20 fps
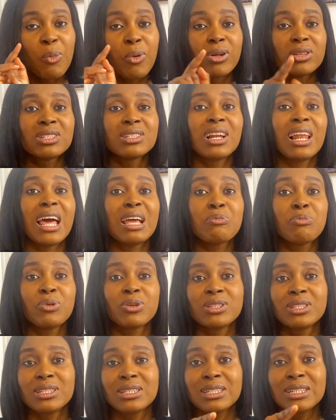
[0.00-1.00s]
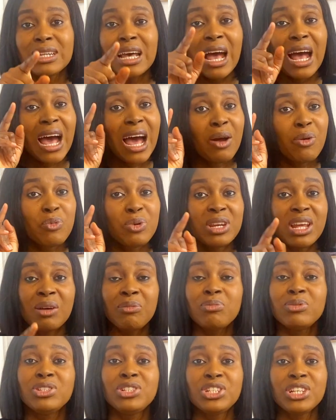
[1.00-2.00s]
Punch the like button. I really
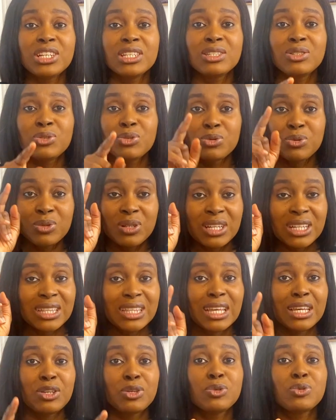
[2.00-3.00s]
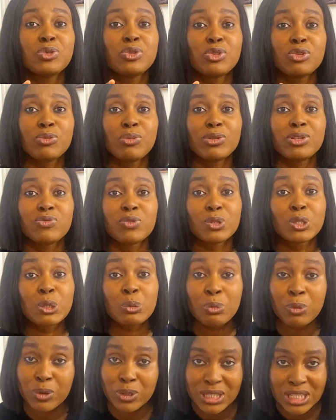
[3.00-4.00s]
appreciate you. Thank you so much for
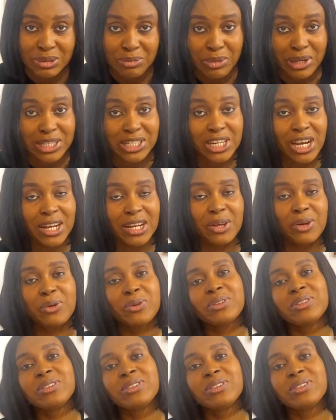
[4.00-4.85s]
supporting my channel.